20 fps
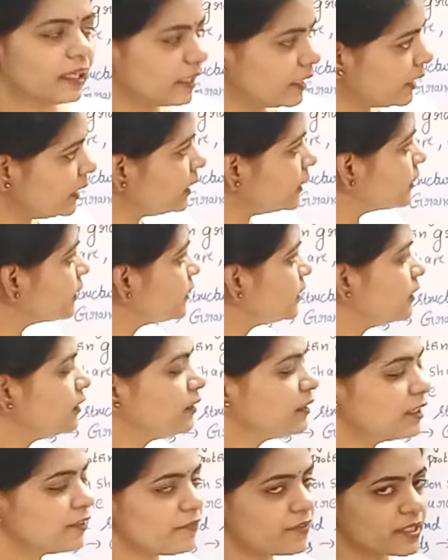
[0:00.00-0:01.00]
Here,
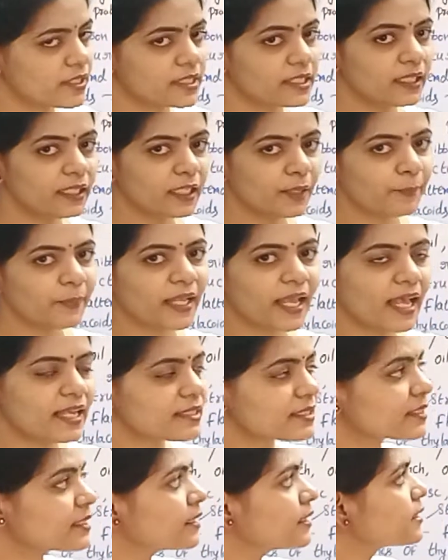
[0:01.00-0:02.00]
to see the
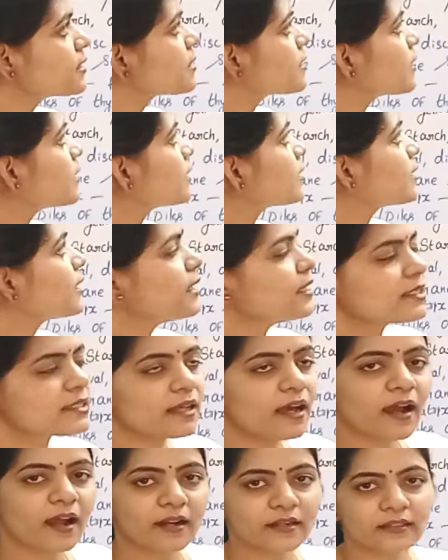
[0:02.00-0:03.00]
plastids, these
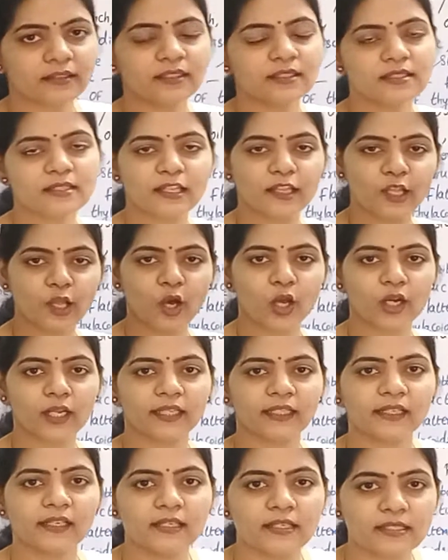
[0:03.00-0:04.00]
are the cell
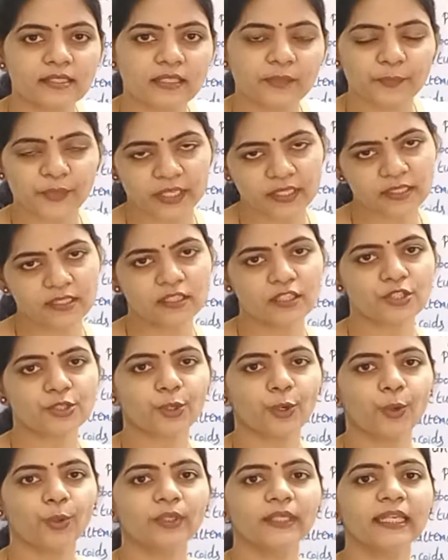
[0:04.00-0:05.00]
organelles present
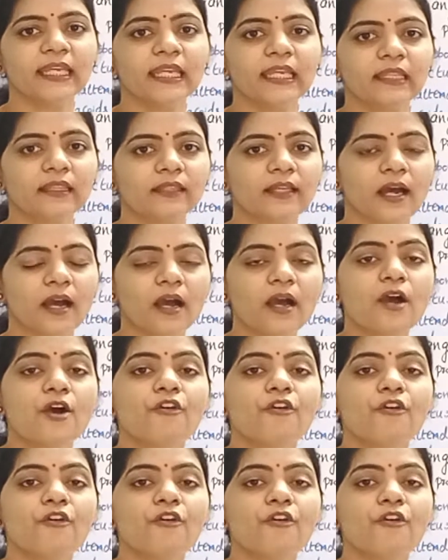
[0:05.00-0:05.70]
only in the